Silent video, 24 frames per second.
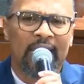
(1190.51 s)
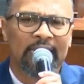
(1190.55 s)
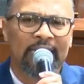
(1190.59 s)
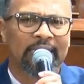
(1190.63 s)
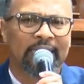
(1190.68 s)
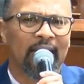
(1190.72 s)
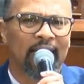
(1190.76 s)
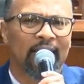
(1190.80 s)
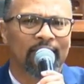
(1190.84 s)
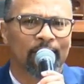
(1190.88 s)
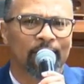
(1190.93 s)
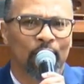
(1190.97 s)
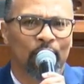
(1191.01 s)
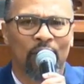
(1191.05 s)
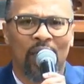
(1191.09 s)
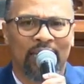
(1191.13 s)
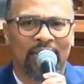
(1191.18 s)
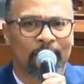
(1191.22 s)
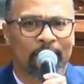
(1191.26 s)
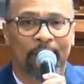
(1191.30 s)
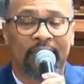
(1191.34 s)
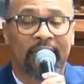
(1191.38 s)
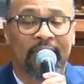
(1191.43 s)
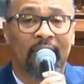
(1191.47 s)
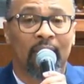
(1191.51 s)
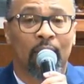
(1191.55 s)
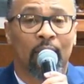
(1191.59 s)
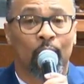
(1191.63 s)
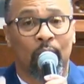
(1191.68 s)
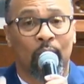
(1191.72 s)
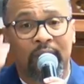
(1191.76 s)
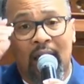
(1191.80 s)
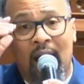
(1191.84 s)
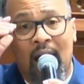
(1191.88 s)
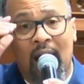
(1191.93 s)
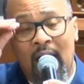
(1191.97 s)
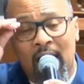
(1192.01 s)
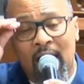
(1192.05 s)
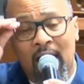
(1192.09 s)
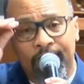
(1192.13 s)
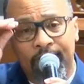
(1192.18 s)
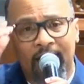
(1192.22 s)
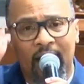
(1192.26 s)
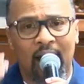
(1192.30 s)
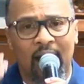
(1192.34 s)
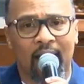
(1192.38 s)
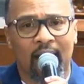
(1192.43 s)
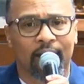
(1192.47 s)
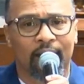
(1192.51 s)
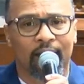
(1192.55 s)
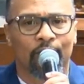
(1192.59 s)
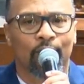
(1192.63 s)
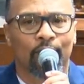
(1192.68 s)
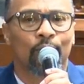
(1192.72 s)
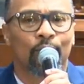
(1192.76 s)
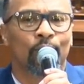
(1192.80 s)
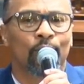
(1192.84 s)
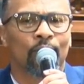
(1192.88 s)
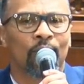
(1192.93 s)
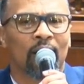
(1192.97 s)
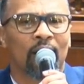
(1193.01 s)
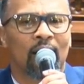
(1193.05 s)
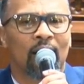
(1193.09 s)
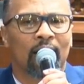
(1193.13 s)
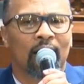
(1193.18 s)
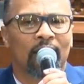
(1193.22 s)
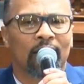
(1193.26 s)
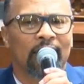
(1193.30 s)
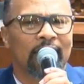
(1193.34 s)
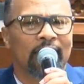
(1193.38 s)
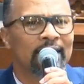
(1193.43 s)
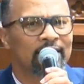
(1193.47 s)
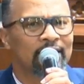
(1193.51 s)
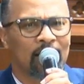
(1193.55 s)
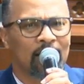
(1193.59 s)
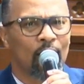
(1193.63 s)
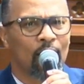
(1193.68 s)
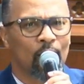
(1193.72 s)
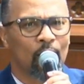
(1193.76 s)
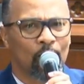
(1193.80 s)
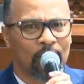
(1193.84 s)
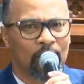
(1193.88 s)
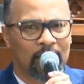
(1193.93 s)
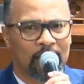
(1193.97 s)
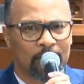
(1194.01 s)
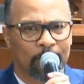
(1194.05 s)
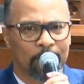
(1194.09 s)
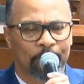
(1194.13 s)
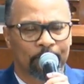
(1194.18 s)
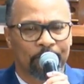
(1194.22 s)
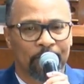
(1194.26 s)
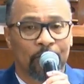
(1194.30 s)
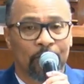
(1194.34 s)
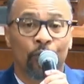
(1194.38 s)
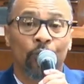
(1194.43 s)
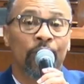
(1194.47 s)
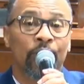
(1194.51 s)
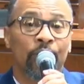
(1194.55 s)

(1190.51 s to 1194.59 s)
He tells them, You have to begin with our Father who is holy.